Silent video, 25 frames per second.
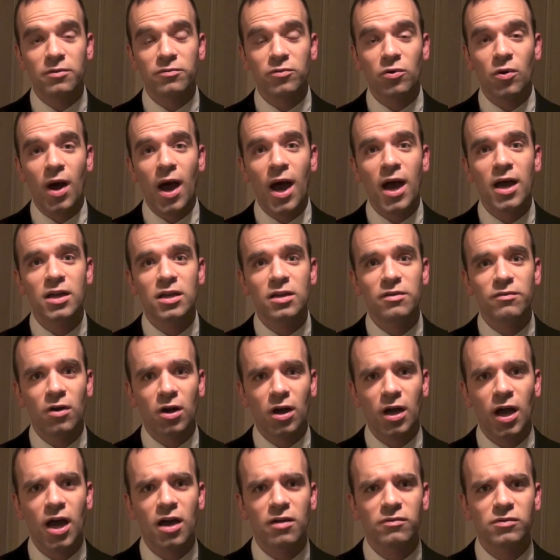a variety of
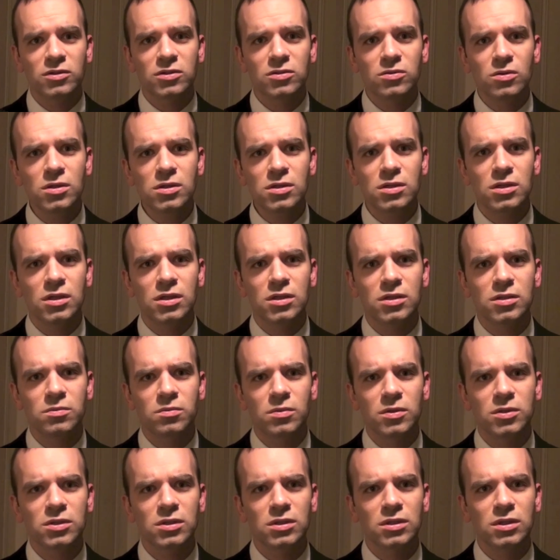archival sources which